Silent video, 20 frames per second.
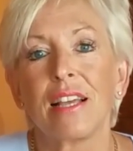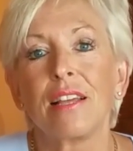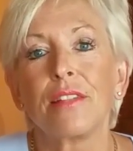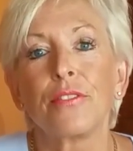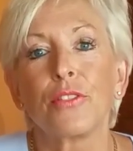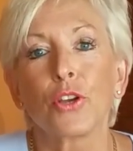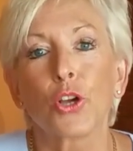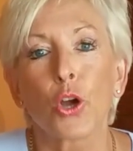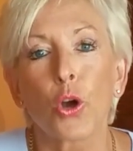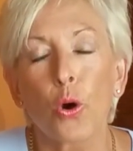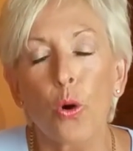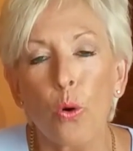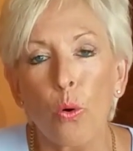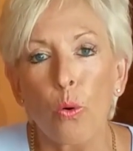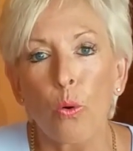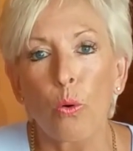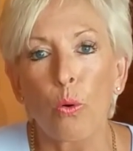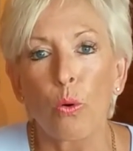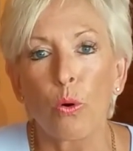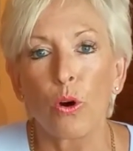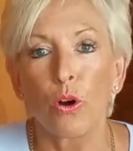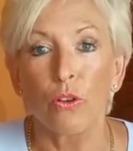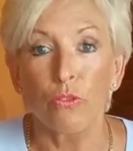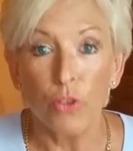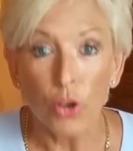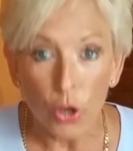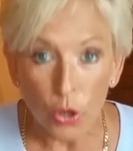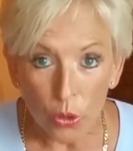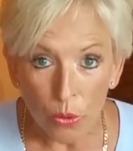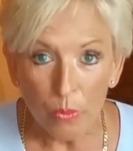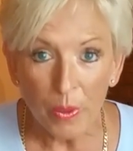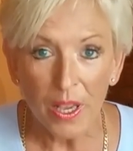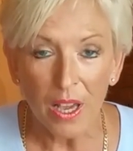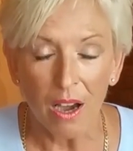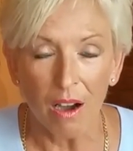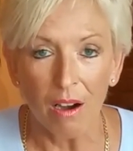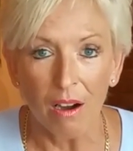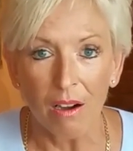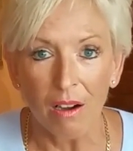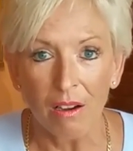at the core of who we
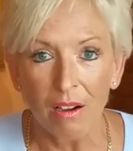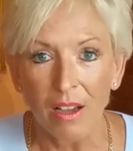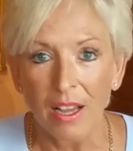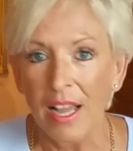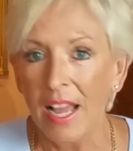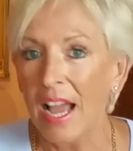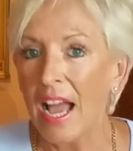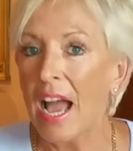are